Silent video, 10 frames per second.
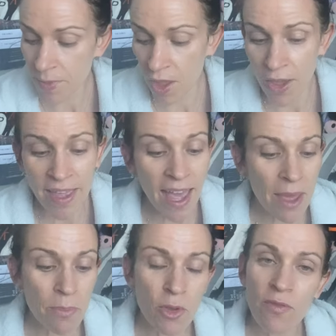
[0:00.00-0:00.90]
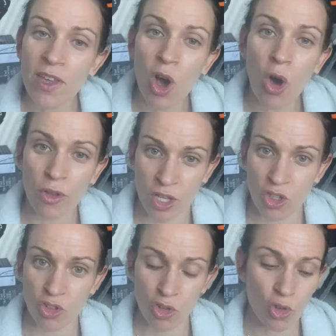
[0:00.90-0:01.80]
Okay, moving on
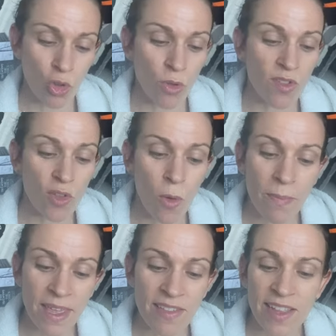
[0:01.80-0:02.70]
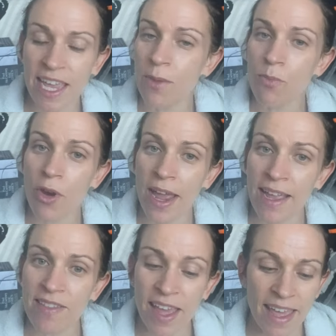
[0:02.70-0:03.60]
to Zombies Need
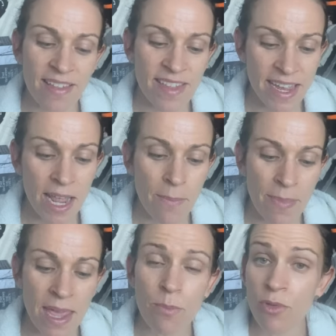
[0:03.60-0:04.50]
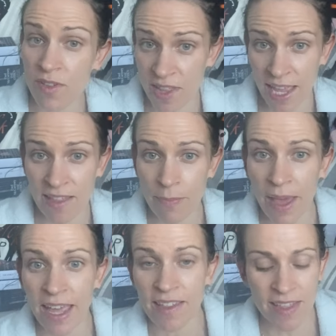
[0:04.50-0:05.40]
Brains, a ZNB Presents
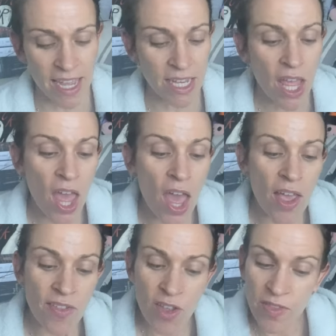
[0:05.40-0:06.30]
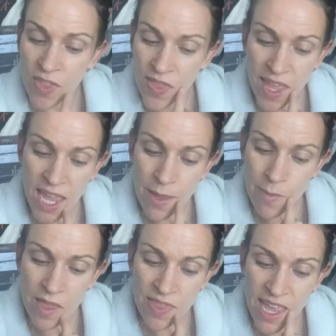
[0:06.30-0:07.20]
magazine. So the theme,
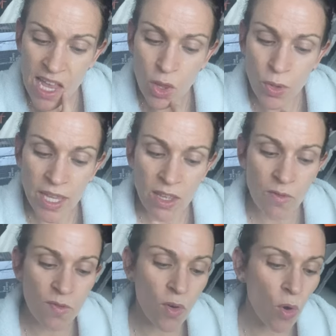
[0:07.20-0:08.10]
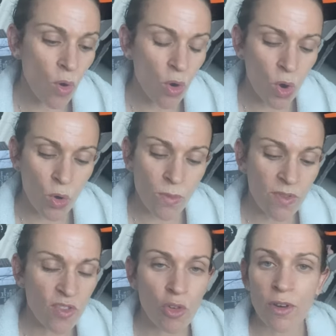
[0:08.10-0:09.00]
they're looking for
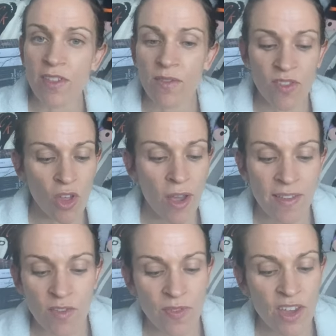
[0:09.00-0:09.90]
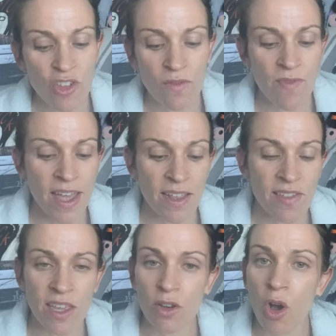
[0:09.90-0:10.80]
stories of science fiction,
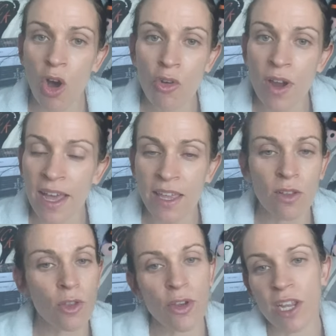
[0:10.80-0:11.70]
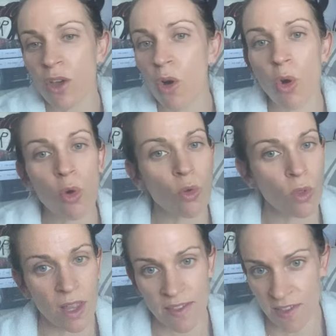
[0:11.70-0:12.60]
fantasy and horror, including
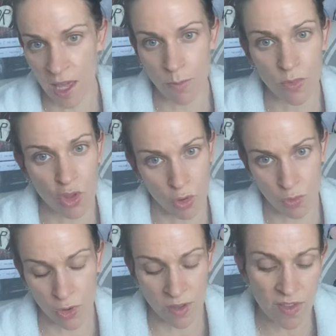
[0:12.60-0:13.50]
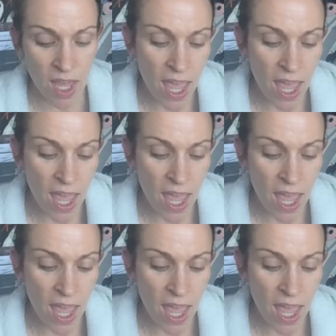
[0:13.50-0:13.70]
all sub-genres.